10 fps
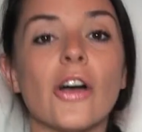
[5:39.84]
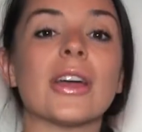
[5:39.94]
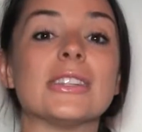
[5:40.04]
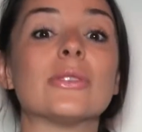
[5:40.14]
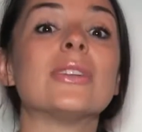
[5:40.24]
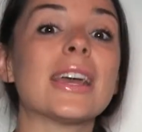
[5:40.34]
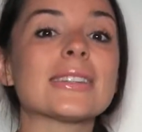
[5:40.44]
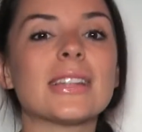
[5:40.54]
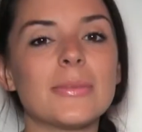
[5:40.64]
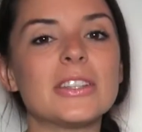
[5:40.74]
Okay, so
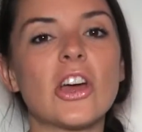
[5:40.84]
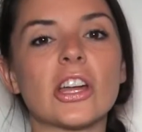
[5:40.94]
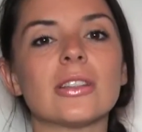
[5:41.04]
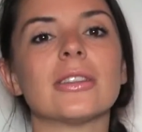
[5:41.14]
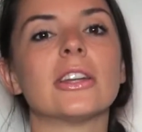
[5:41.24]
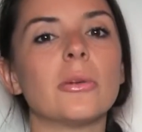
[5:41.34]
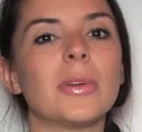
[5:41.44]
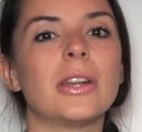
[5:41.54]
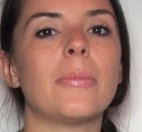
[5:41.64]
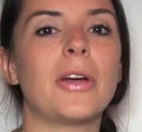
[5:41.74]
next let me talk a little
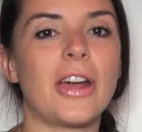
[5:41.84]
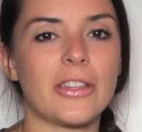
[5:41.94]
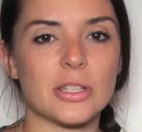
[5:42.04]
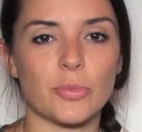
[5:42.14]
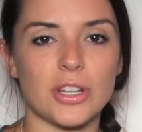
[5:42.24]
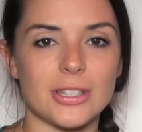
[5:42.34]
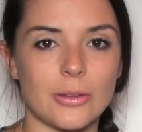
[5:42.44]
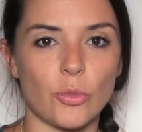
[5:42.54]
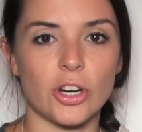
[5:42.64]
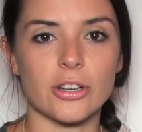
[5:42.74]
bit about how this
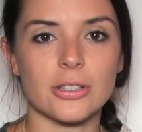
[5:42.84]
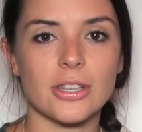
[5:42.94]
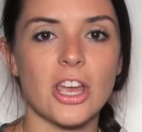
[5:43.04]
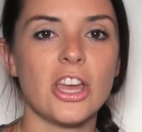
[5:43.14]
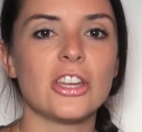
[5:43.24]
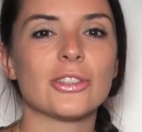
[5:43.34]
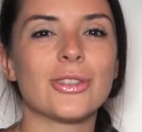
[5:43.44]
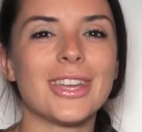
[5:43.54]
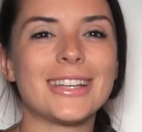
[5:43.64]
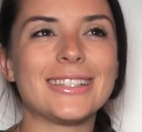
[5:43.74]
bracelet works. So
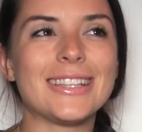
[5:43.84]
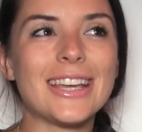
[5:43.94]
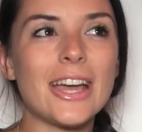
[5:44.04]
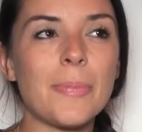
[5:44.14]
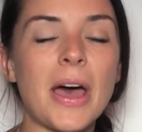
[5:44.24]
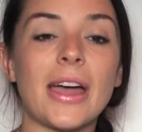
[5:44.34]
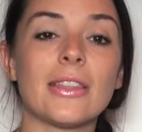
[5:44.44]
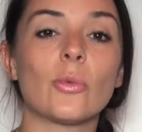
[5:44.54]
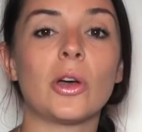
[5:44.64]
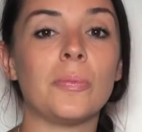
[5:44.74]
the idea
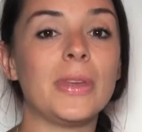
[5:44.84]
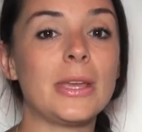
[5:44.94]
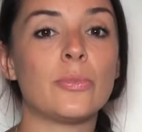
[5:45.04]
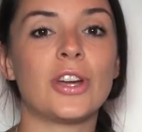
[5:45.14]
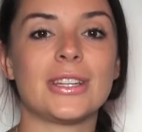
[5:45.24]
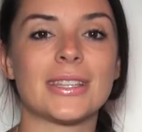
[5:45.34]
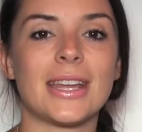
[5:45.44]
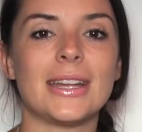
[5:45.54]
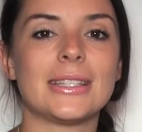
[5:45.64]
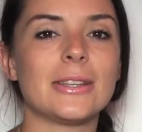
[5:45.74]
behind the Wearable
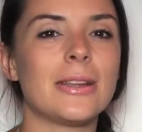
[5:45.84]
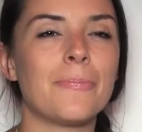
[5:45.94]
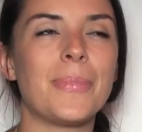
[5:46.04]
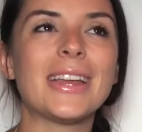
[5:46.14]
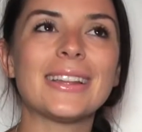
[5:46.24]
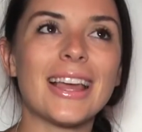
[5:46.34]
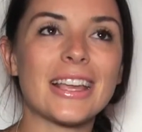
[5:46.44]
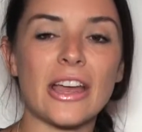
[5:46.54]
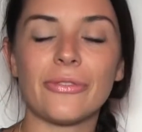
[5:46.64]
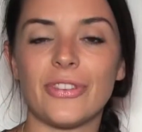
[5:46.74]
bracelet is a bit
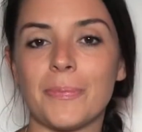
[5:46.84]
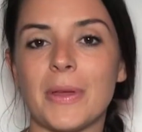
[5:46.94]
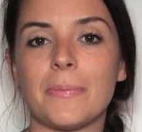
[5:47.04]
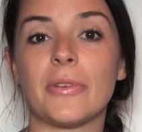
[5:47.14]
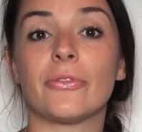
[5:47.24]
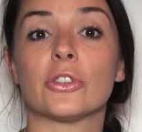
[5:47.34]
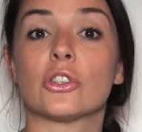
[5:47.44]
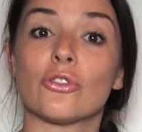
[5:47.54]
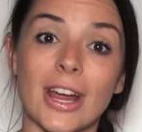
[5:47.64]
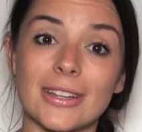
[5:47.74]
like a Fitbit but for
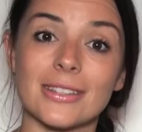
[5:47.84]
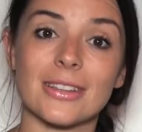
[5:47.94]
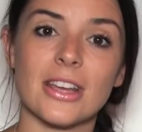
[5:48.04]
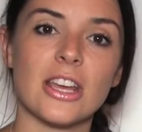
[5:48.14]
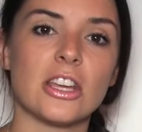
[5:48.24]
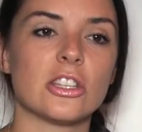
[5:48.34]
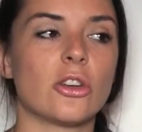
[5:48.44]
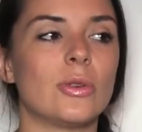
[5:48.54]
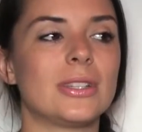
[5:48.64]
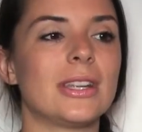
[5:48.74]
stress.
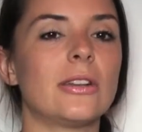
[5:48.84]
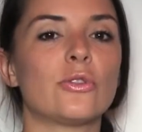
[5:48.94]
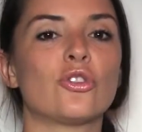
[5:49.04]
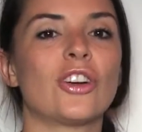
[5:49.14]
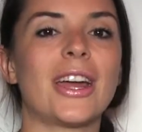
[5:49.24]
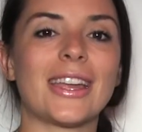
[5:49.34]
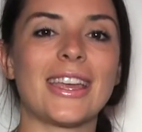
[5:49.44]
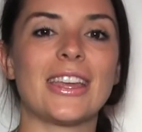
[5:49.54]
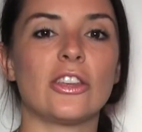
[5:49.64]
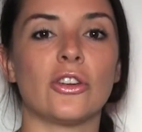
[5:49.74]
So instead of
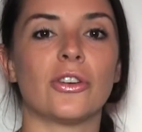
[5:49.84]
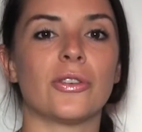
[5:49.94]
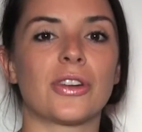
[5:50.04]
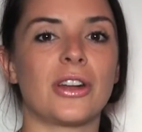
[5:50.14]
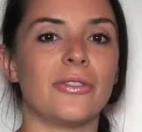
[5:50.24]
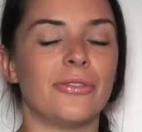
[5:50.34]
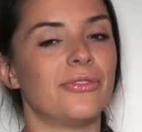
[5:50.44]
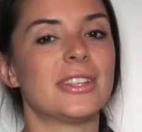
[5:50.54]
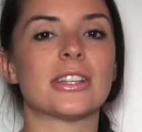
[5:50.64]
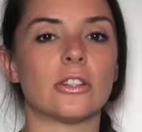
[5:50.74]
tracking your kind of
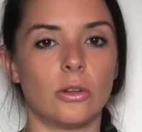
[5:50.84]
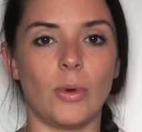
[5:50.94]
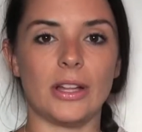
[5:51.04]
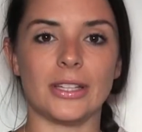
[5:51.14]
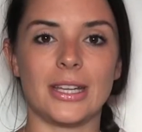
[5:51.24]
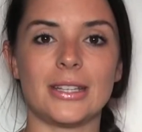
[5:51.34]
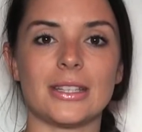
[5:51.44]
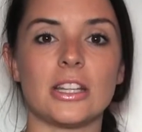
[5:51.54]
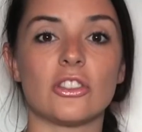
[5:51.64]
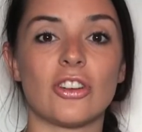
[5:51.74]
physical wellness,
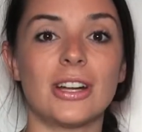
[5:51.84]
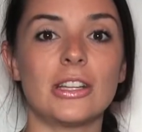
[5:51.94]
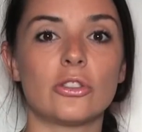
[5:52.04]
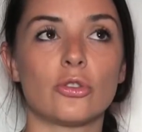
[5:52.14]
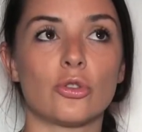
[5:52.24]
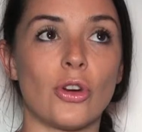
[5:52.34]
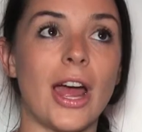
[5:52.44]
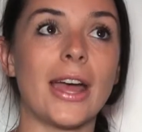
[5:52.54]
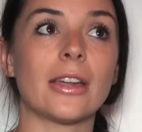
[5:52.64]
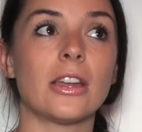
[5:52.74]
it's trying to
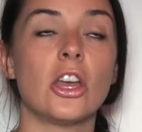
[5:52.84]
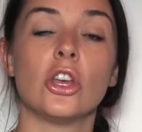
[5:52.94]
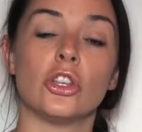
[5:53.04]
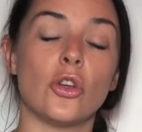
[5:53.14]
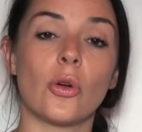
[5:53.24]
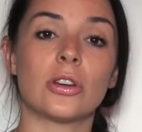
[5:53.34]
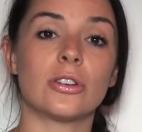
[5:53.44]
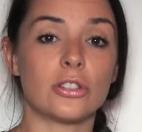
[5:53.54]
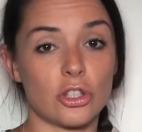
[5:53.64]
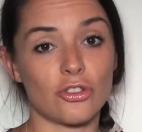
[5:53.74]
track
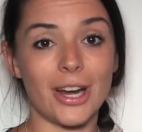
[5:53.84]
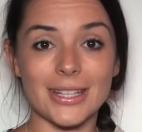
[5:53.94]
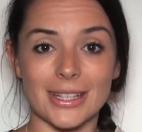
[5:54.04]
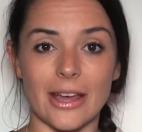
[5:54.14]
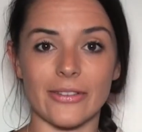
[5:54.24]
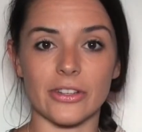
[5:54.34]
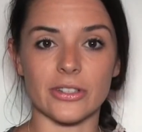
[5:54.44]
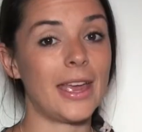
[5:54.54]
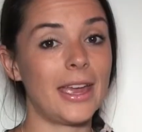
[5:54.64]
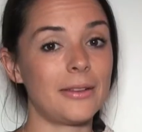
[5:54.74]
your stress
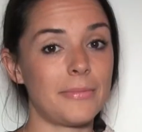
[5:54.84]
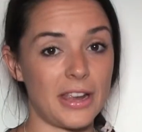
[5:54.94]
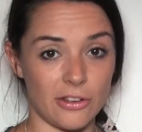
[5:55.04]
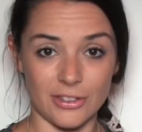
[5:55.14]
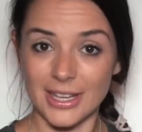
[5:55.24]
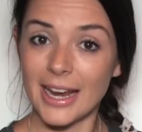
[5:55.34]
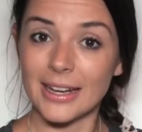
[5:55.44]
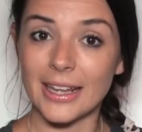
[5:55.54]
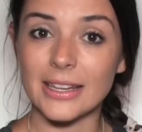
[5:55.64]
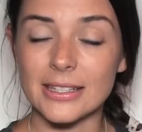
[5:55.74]
levels. And my
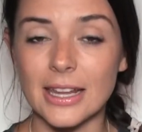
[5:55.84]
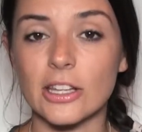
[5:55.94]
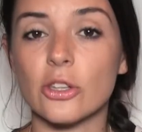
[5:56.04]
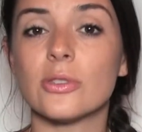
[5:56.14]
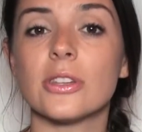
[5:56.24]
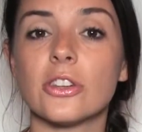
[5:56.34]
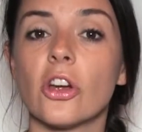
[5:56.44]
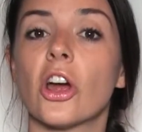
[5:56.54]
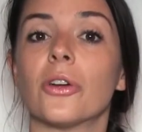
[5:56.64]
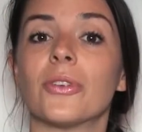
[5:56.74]
understanding is that it uses
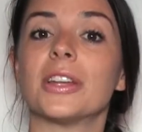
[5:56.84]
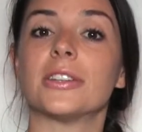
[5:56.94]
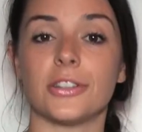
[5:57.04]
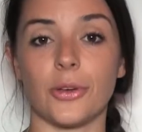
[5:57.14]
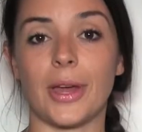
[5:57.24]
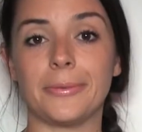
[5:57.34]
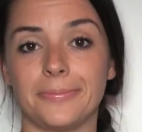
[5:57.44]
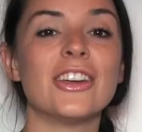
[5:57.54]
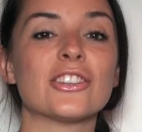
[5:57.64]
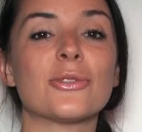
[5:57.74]
your heart rate to do it.
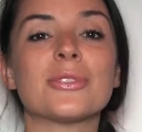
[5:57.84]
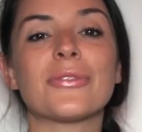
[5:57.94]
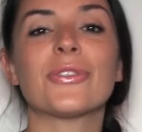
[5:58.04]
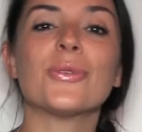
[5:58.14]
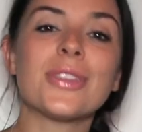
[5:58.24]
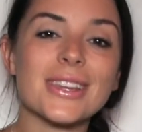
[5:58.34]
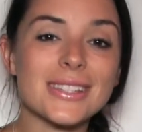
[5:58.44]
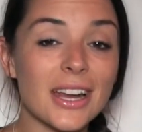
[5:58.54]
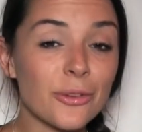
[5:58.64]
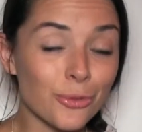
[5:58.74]
So there's a few things
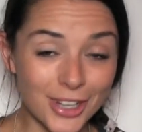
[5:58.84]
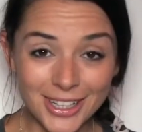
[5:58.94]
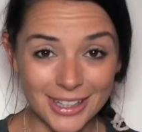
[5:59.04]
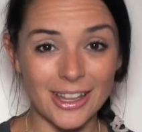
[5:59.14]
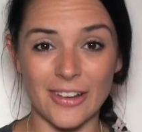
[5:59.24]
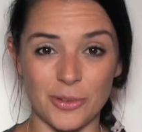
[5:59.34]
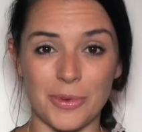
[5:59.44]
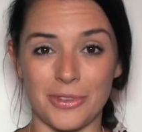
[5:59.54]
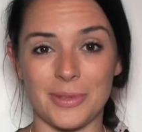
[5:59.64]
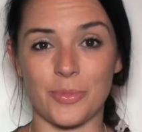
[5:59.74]
that I really loved
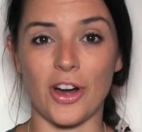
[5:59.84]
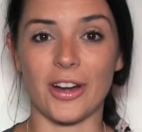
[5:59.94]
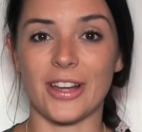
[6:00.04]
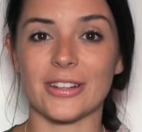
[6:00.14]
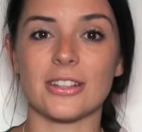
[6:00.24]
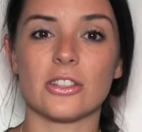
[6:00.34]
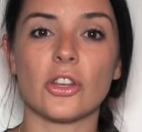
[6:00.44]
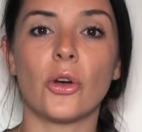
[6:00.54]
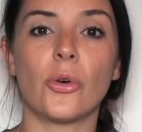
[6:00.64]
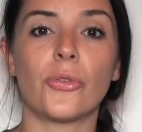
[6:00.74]
about this product.
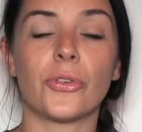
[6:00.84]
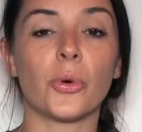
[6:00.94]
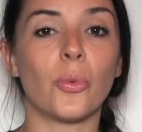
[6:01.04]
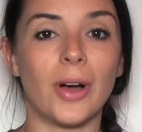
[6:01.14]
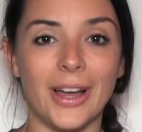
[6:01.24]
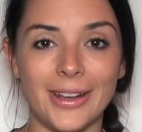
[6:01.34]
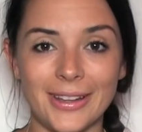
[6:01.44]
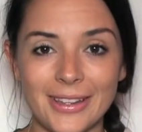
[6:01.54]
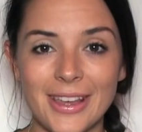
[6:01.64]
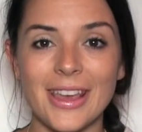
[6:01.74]
So for one,
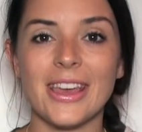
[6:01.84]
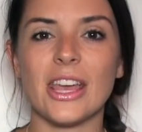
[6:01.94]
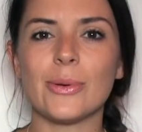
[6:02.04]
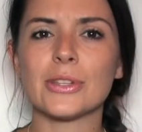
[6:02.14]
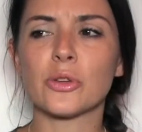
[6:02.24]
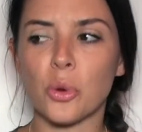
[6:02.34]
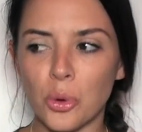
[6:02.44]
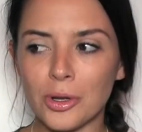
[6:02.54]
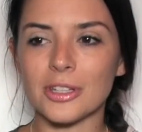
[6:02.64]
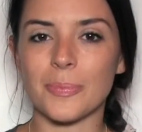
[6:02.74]
it was
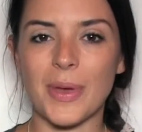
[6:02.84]
cool to